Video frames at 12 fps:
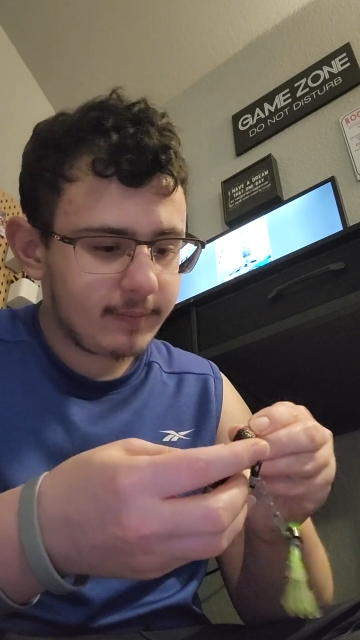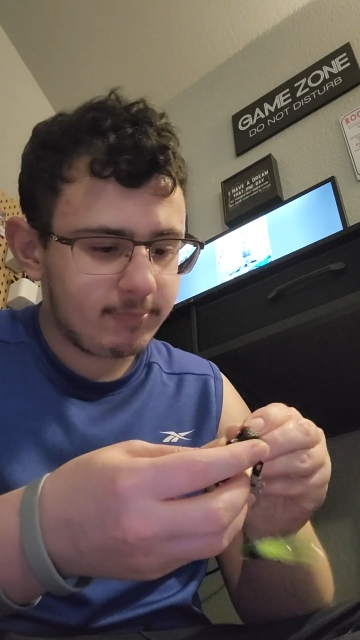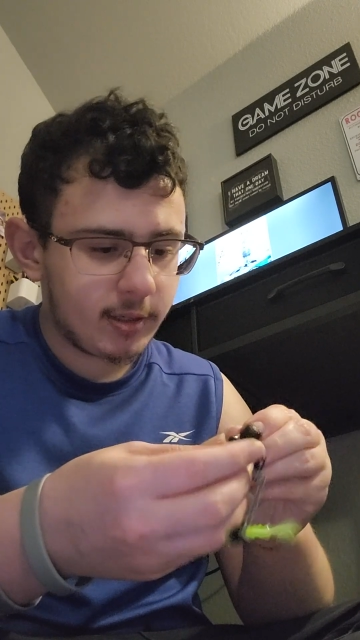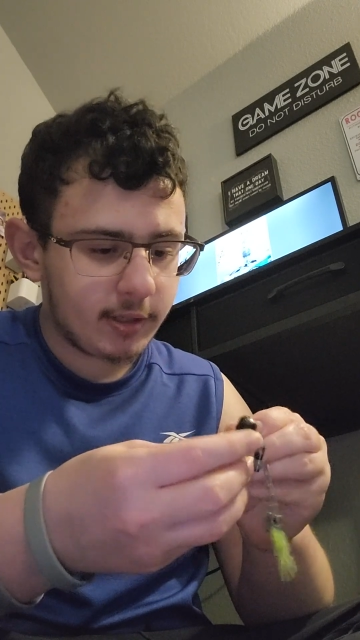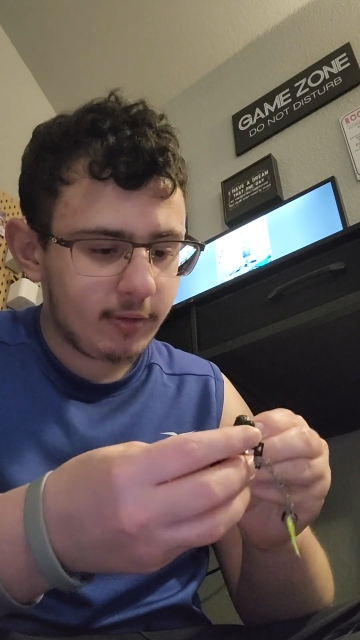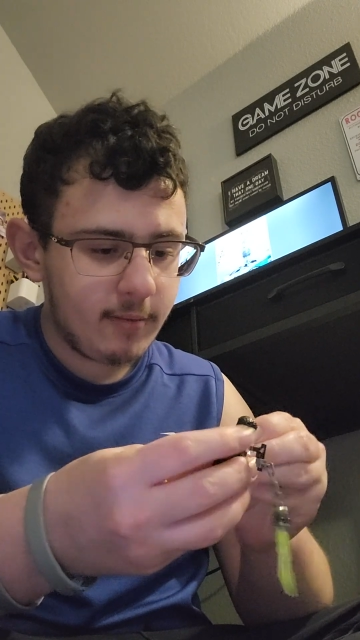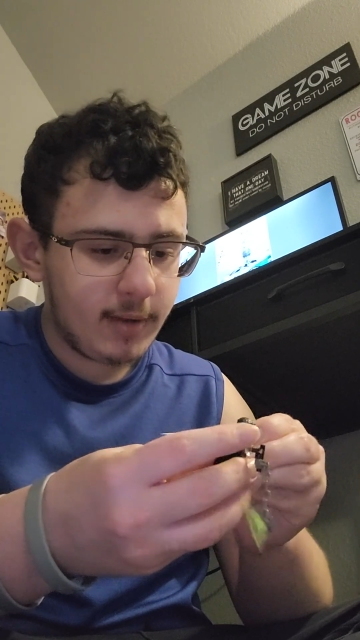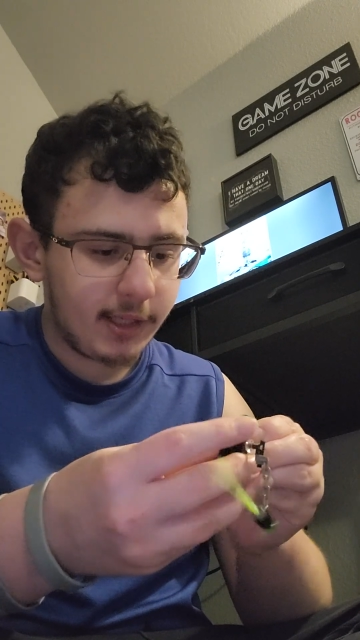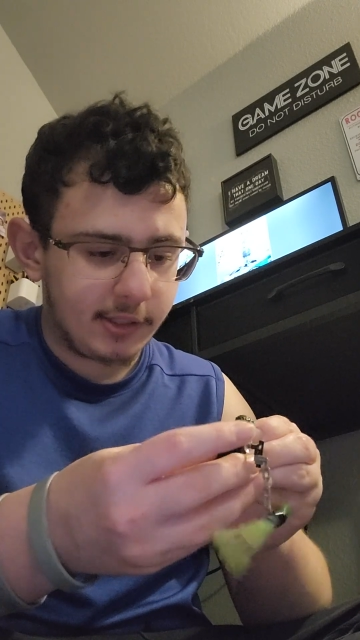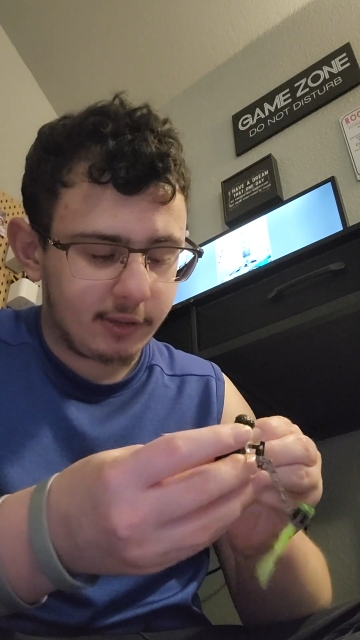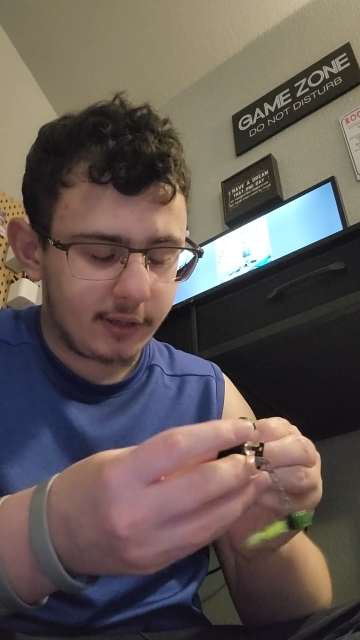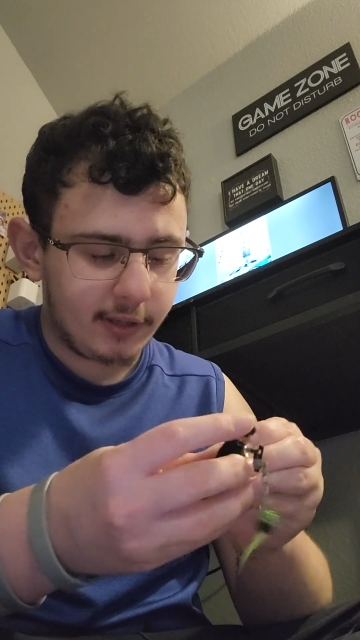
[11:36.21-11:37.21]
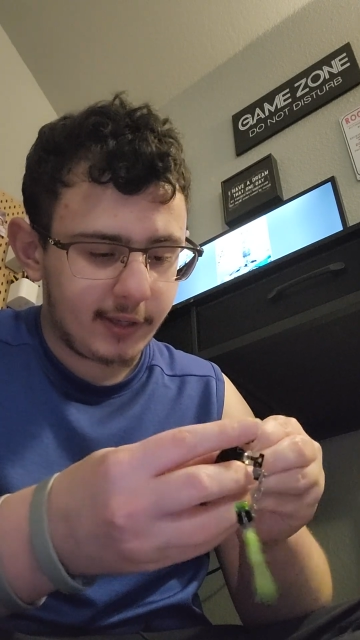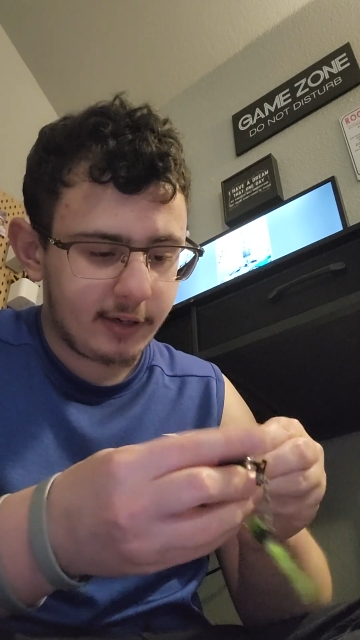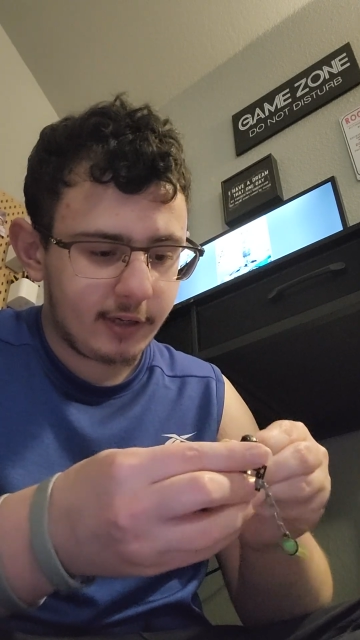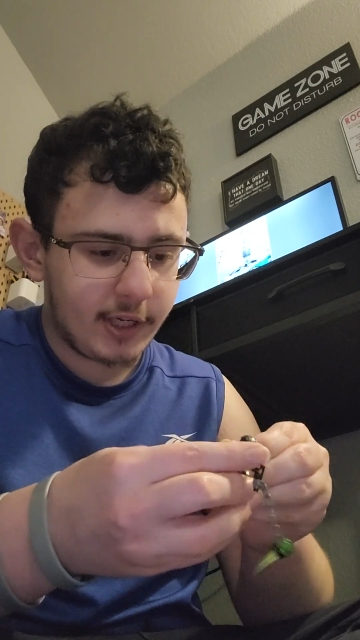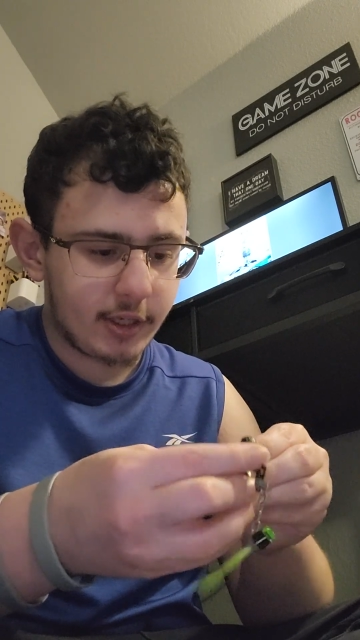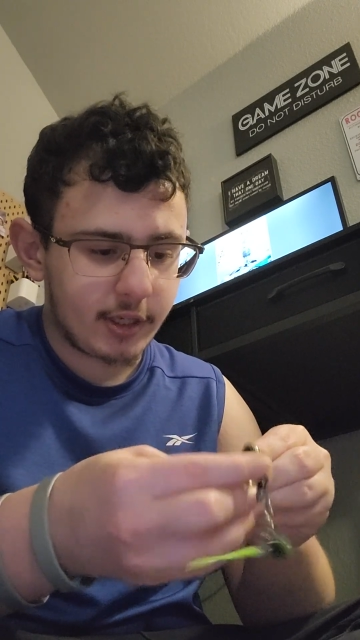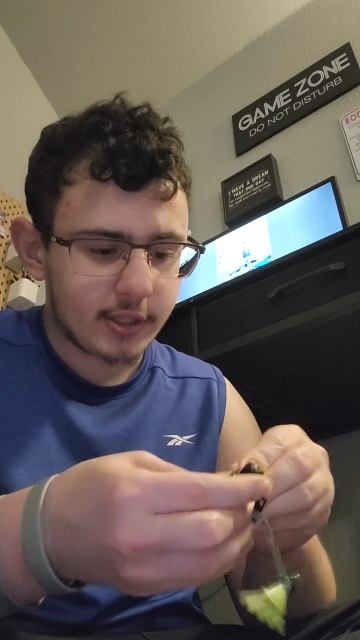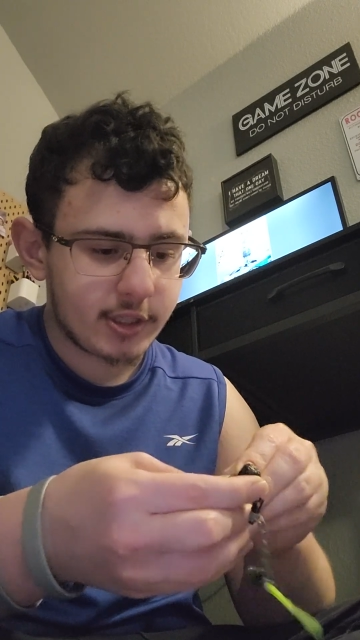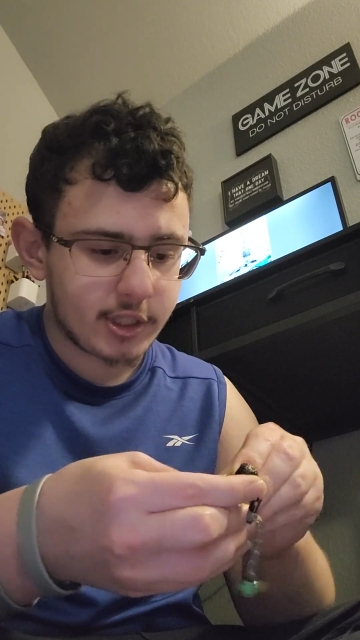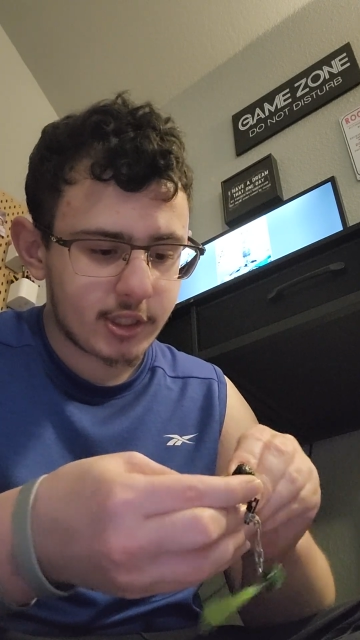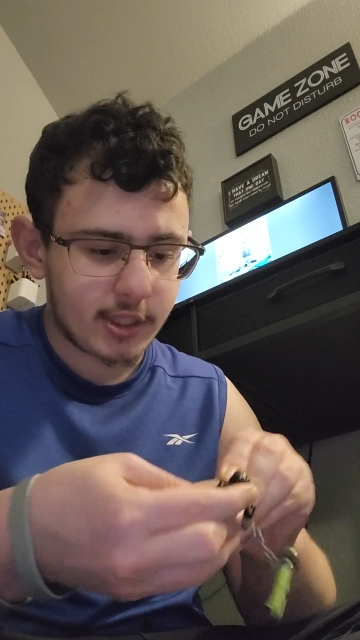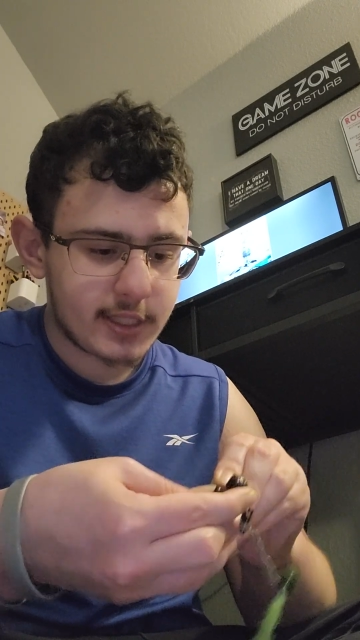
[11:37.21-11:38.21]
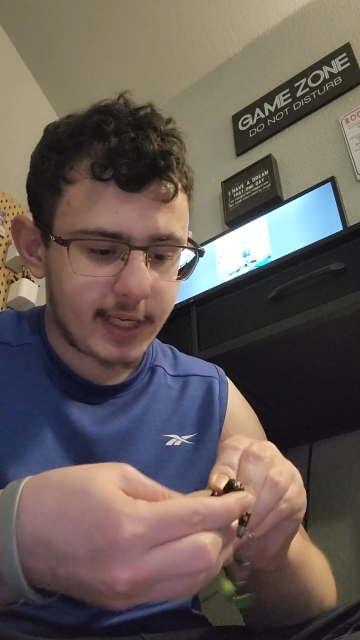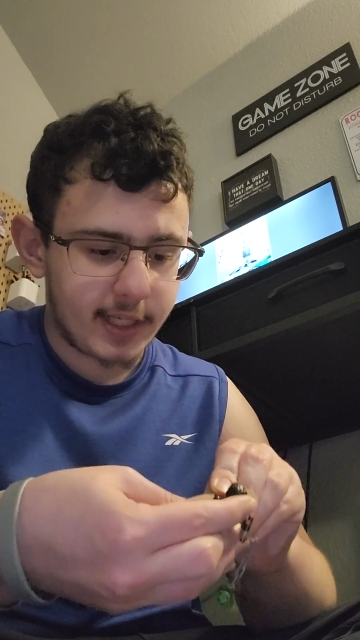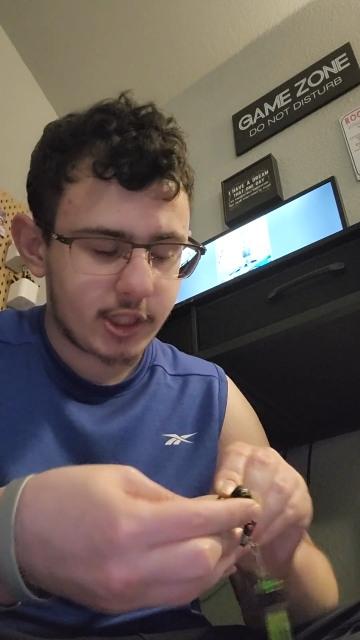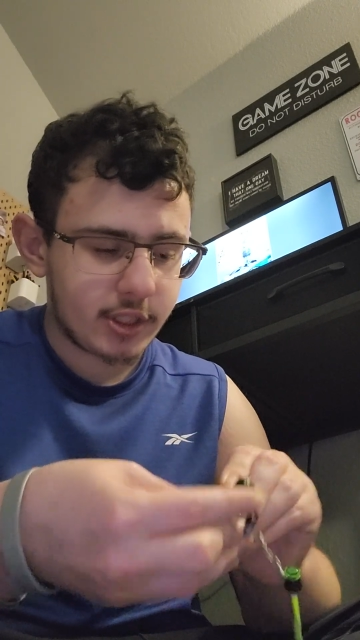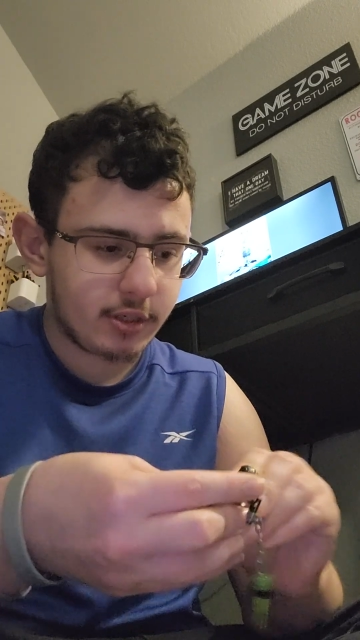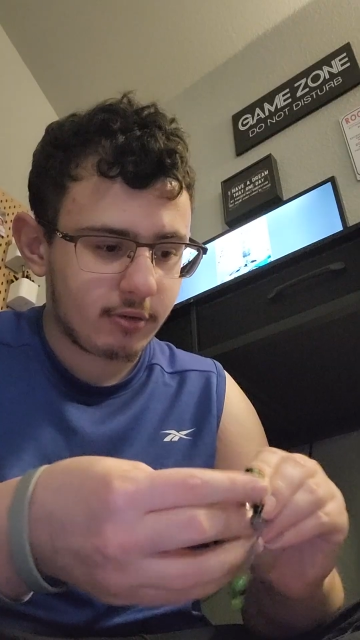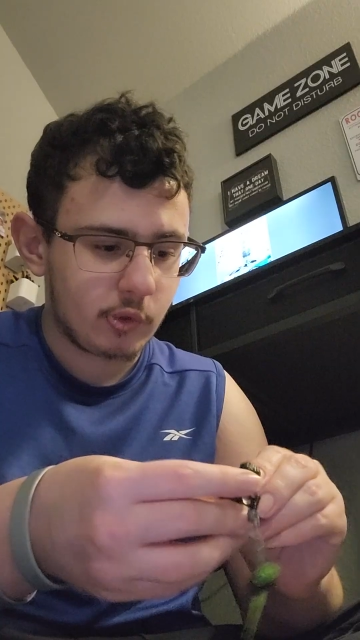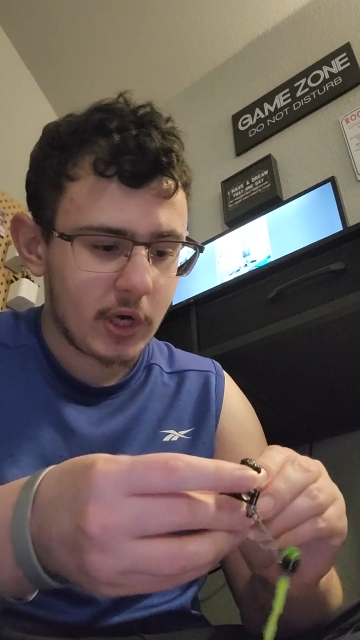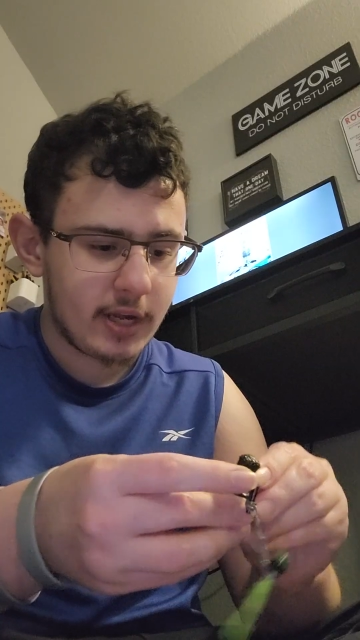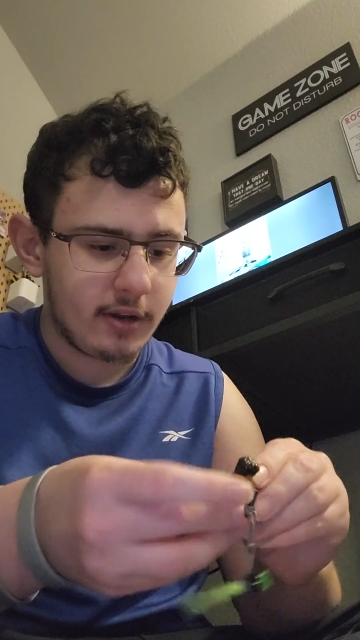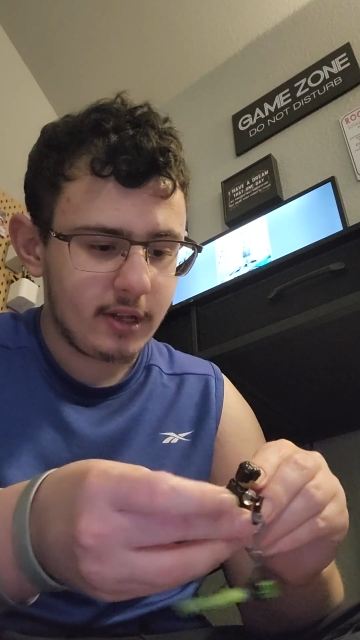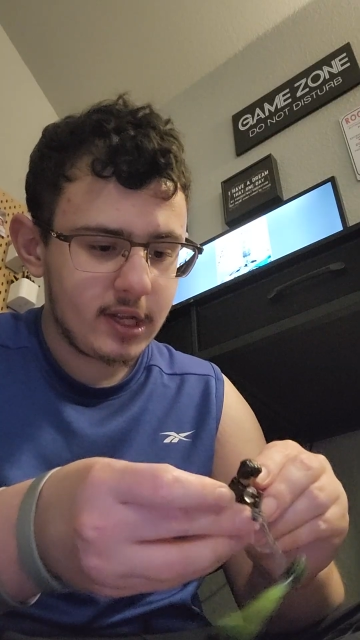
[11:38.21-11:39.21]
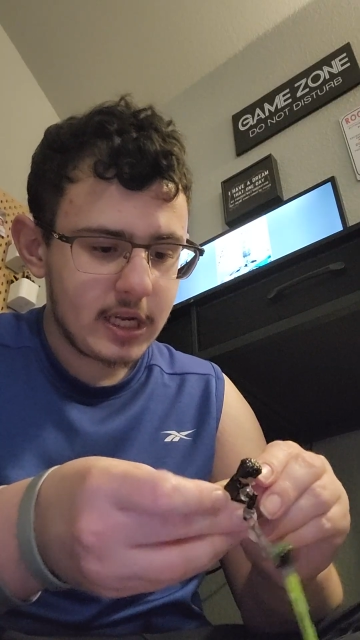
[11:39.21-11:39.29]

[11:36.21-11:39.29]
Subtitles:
But going back to Green Lantern, you're going to just attach a white